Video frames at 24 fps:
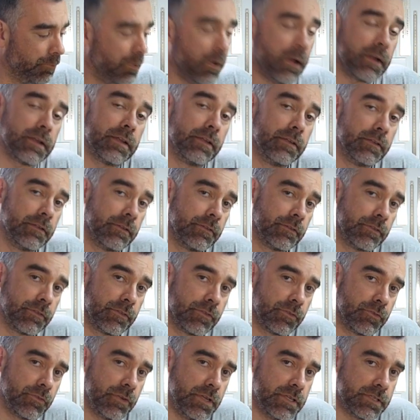But
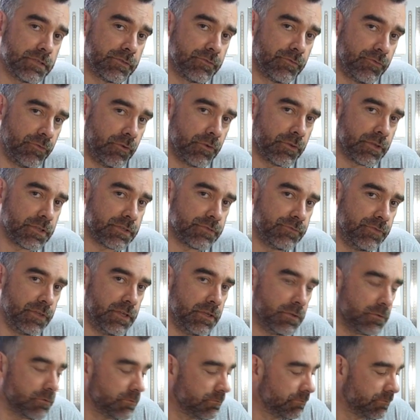the reason for this
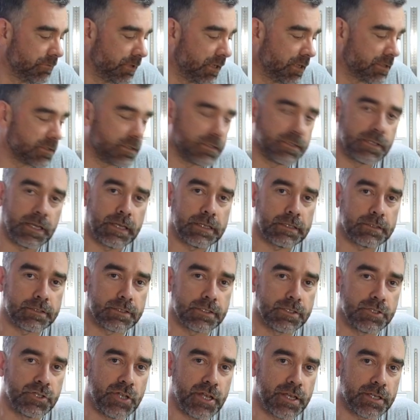video, as the title
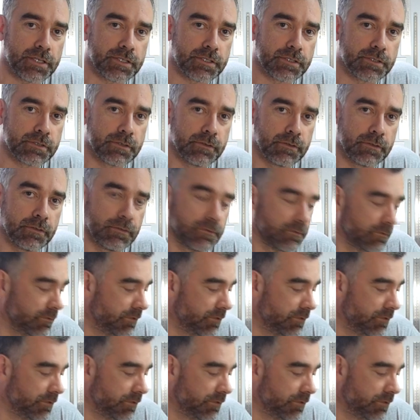suggests,